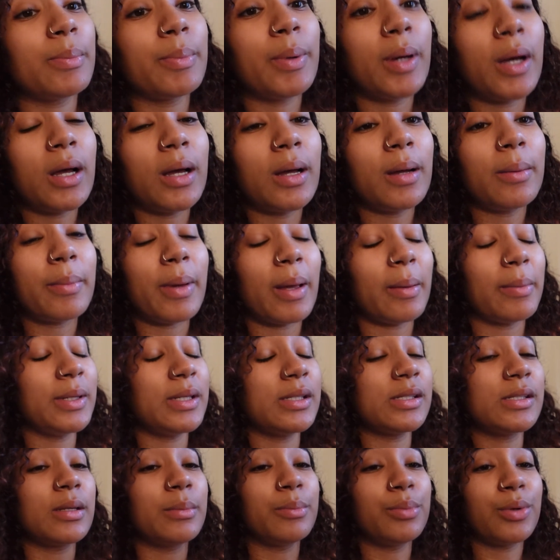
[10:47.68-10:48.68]
pump I
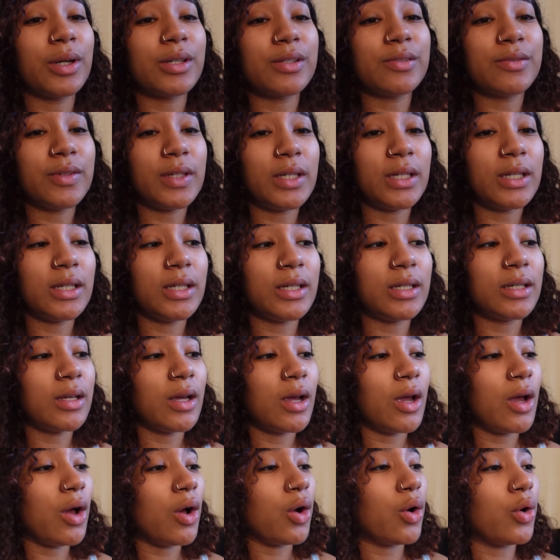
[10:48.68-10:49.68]
mean to breastfeed
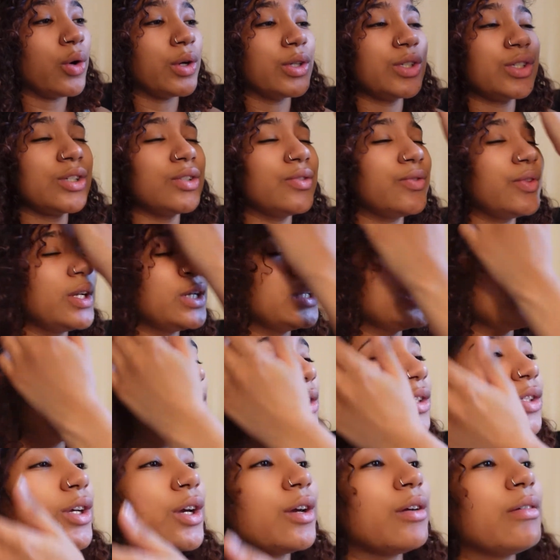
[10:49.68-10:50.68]
or just feeling
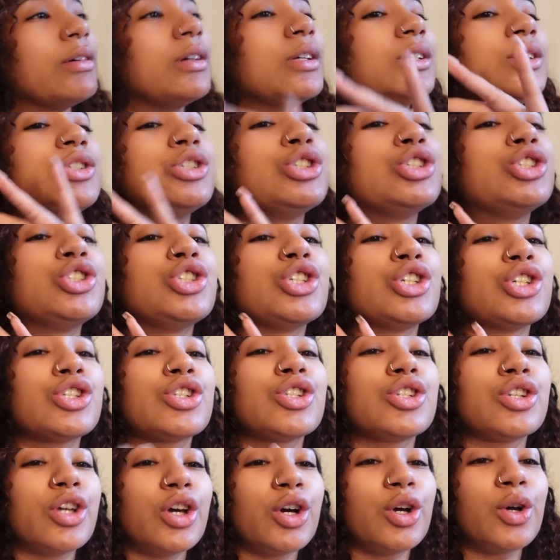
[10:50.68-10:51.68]
discouraged
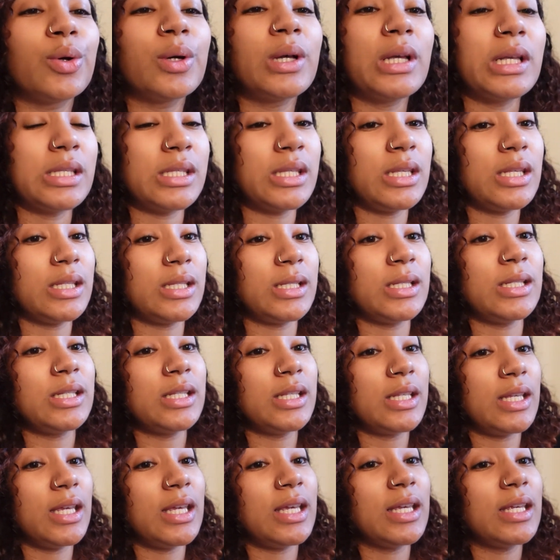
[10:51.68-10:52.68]
just know
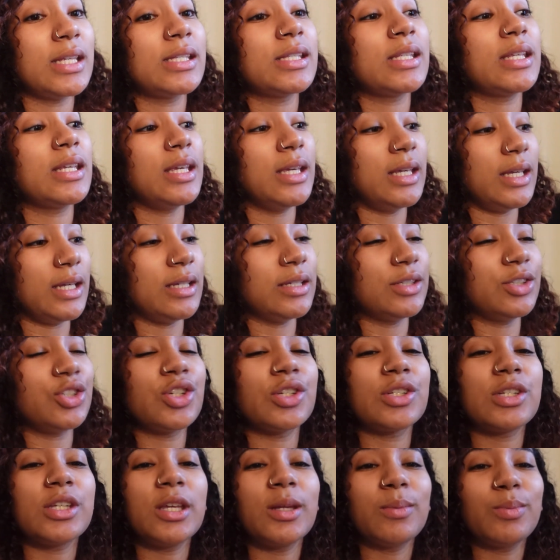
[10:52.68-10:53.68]
consistency is key
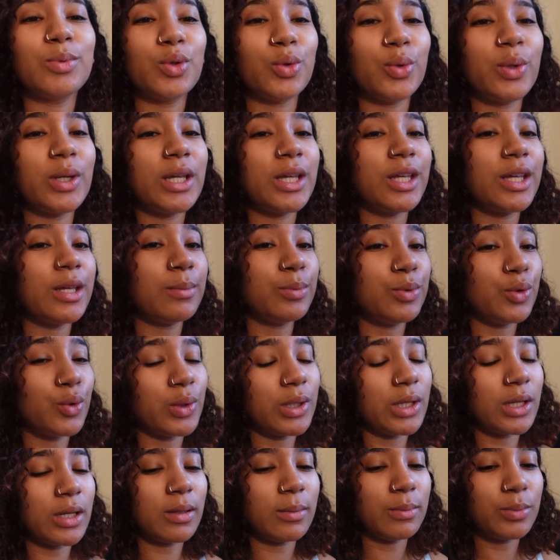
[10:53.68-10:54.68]
just keep doing it keep
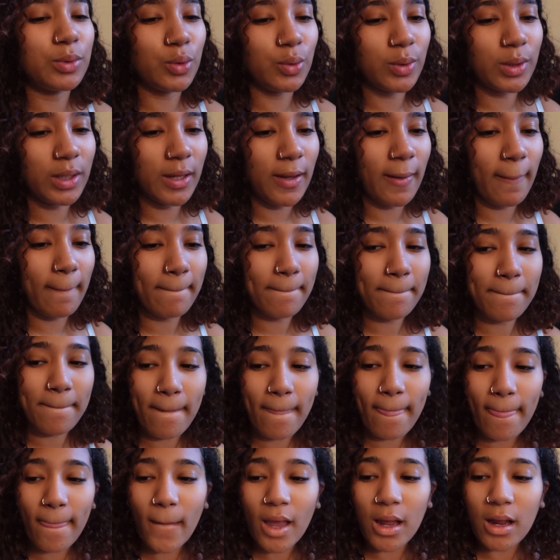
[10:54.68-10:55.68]
doing it keep doing it
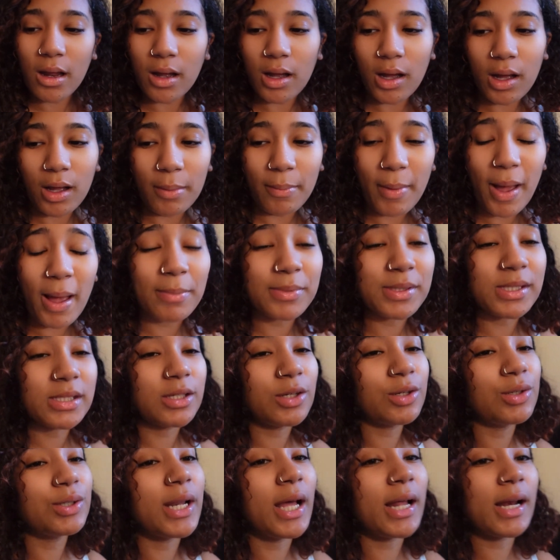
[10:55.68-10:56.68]
um, I'm
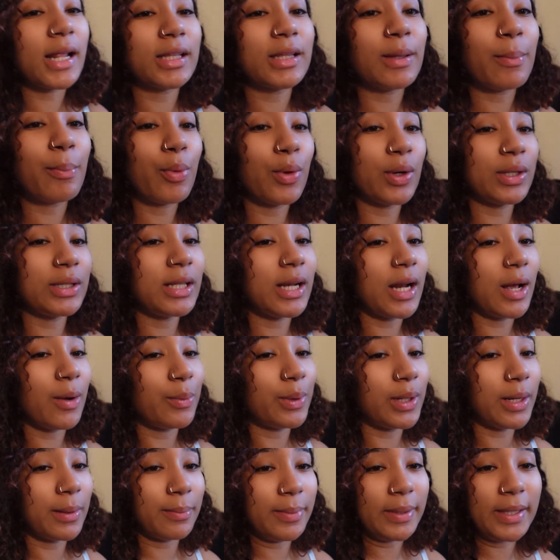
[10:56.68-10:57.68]
still not at the point that I
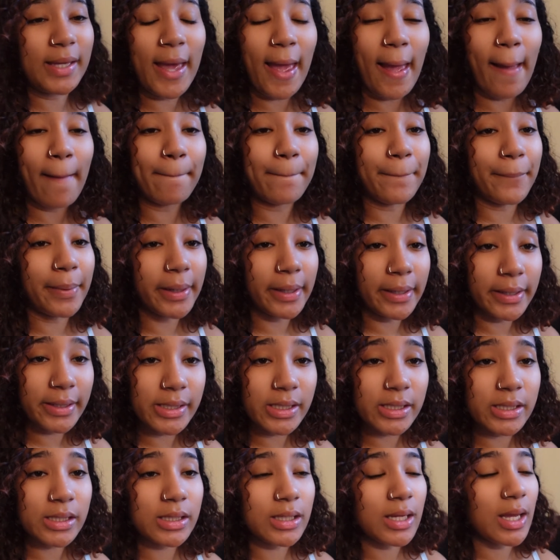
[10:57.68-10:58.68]
want to be at,
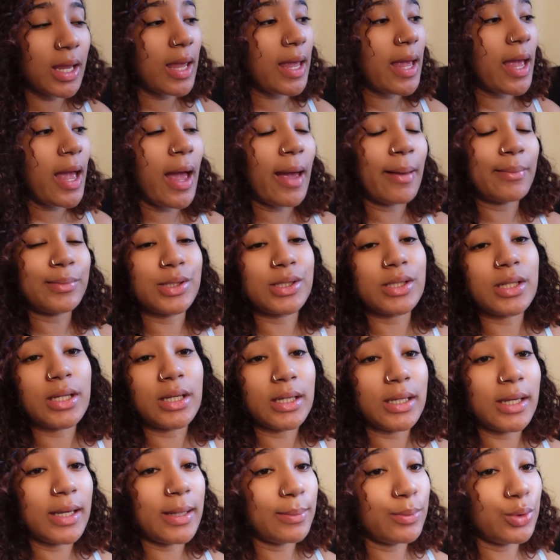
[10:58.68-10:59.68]
but I'm just
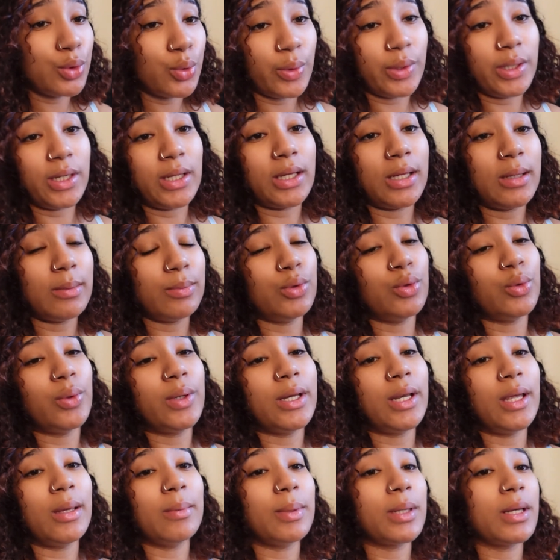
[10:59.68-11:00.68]
going to keep doing it, keep
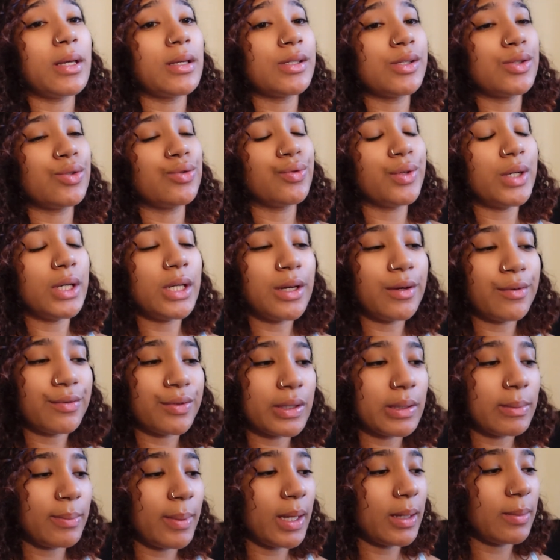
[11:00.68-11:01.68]
doing it because it's really good
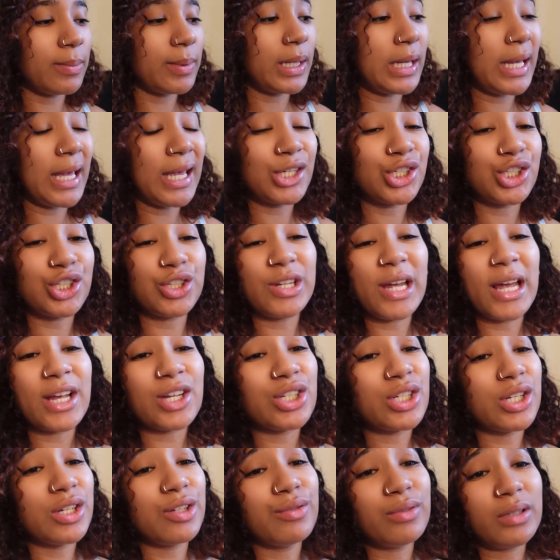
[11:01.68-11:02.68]
for the baby. And she
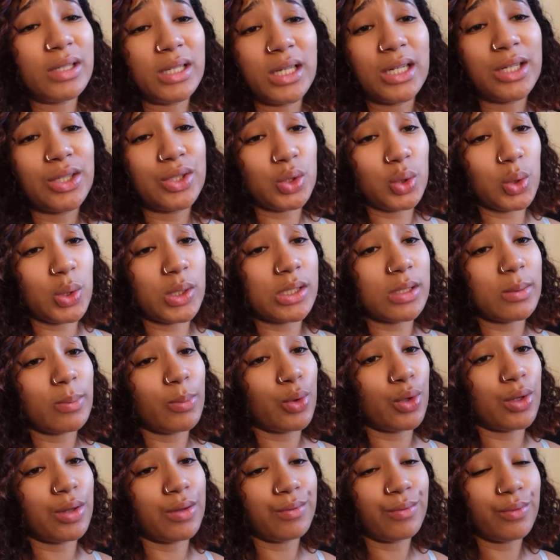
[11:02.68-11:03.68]
actually really enjoys it
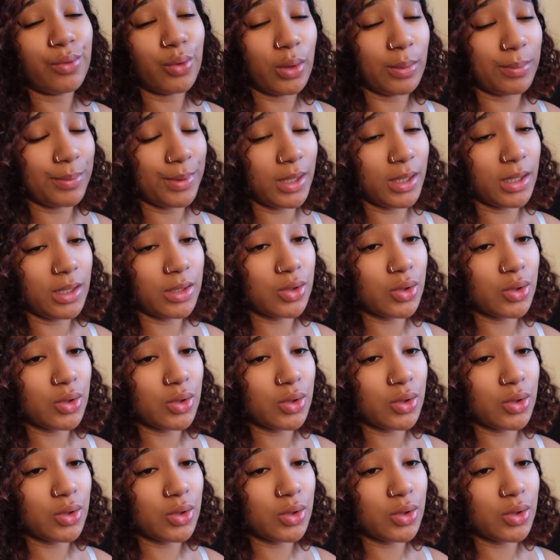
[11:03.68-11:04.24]
more than formula.